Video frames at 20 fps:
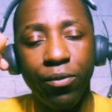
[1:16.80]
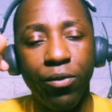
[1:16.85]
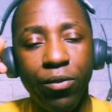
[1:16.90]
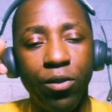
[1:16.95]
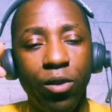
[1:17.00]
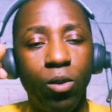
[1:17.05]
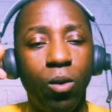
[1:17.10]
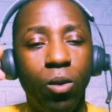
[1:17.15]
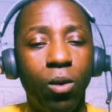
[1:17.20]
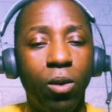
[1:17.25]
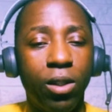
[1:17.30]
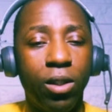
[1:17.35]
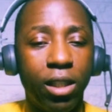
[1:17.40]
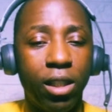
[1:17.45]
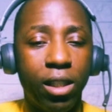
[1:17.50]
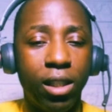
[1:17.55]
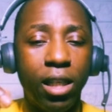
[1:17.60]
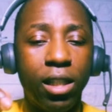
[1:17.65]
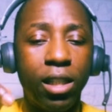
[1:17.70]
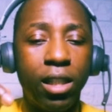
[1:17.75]
Or just
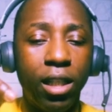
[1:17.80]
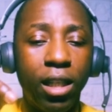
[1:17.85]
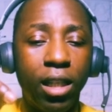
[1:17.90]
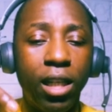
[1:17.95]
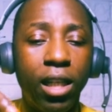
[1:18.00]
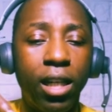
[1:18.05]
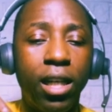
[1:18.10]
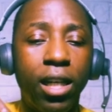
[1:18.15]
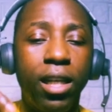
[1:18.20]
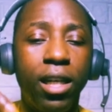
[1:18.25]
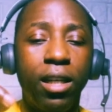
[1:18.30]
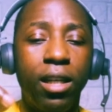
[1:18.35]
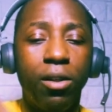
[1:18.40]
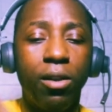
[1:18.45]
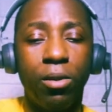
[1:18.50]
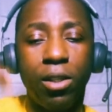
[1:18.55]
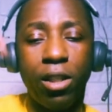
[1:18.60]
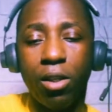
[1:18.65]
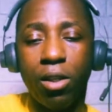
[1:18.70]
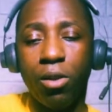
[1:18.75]
click the link, and it'll
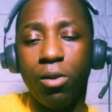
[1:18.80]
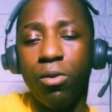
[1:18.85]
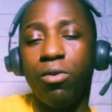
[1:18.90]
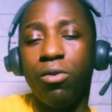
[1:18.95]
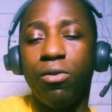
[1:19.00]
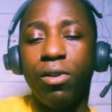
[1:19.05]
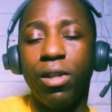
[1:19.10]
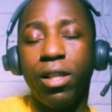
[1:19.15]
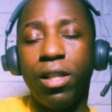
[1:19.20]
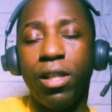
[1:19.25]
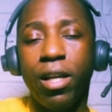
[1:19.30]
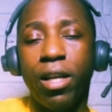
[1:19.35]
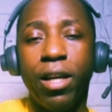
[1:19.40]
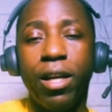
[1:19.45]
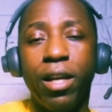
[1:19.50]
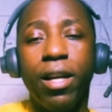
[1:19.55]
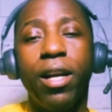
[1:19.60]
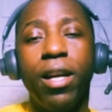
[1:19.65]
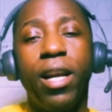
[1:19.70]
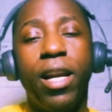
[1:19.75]
take you straight there,
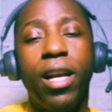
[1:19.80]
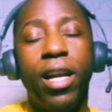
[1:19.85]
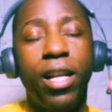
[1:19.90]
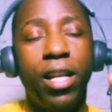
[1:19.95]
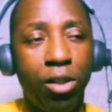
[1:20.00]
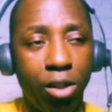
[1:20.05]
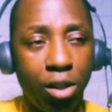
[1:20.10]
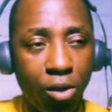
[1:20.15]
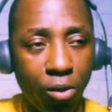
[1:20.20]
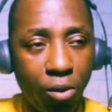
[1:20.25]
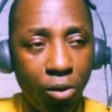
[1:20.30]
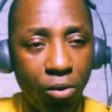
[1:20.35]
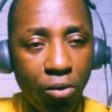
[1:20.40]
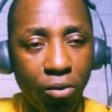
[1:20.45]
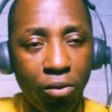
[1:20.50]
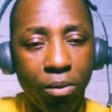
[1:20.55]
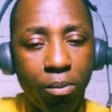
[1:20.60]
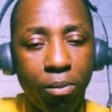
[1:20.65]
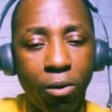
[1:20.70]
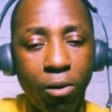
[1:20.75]
and then you can go through the
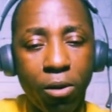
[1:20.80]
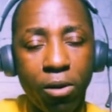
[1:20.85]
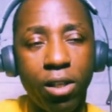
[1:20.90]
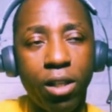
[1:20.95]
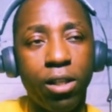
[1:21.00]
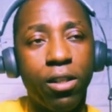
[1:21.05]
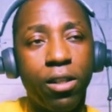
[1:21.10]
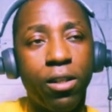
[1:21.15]
process.